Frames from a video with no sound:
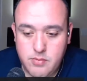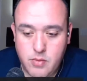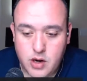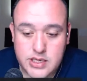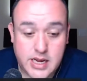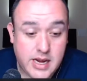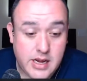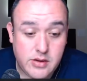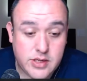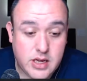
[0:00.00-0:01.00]
Mark said he
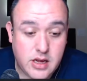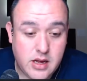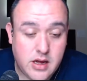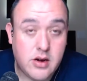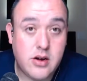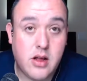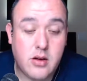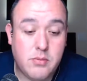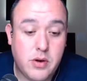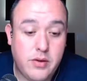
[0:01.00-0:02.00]
used a hundred
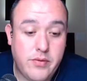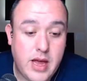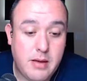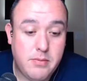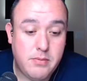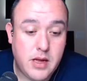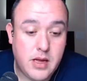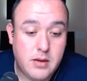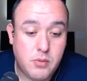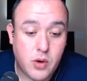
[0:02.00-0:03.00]
dollar prefab
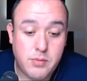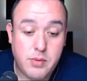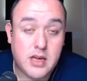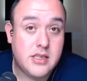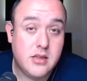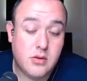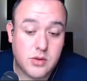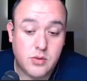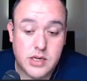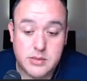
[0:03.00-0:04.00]
uh, ported box in the old
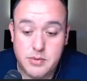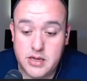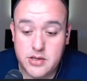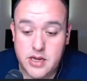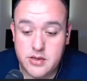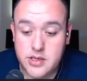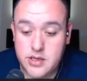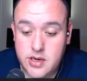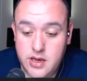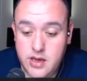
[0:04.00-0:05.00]
school SPL
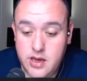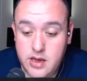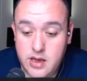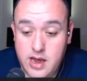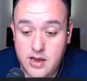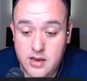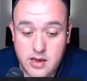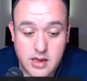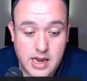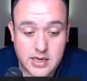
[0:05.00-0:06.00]
challenge. Yeah,
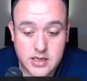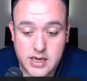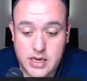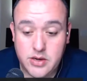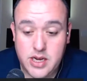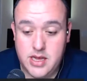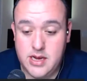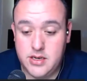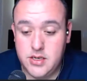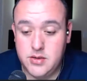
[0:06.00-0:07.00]
he actually killed it in
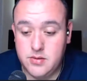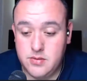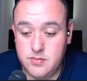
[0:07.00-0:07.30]
that too.